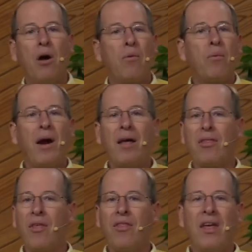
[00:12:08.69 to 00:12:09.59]

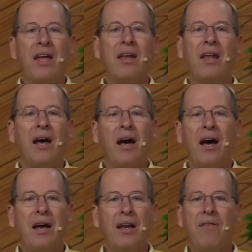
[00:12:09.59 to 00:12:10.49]
rather than
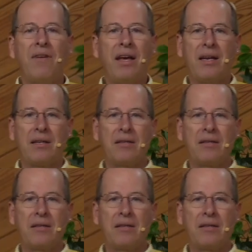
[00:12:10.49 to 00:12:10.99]
an event.